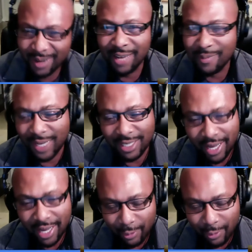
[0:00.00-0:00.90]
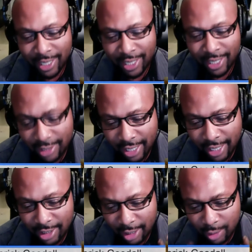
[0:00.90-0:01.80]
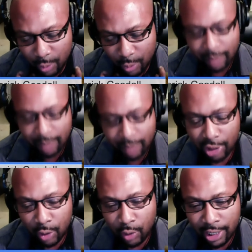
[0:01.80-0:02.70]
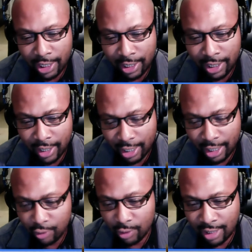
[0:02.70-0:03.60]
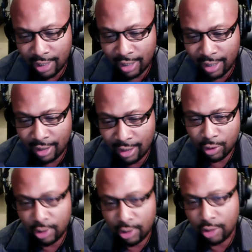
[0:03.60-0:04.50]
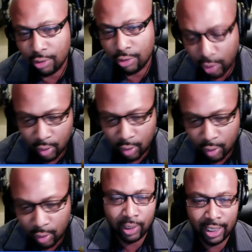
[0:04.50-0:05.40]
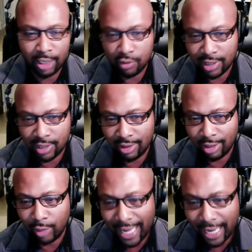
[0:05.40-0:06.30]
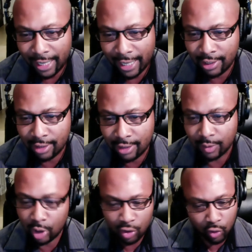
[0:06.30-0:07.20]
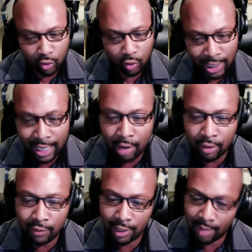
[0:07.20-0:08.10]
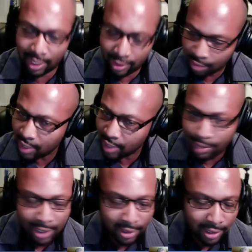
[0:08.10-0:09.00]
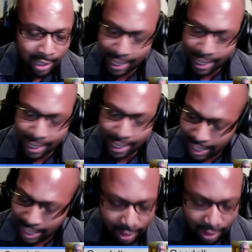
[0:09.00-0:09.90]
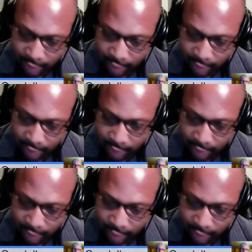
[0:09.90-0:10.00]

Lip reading: But really, it's really about showing interest in what your children are doing, showing interest in their lives, and just drawing it out of them. And sometimes it's not easy.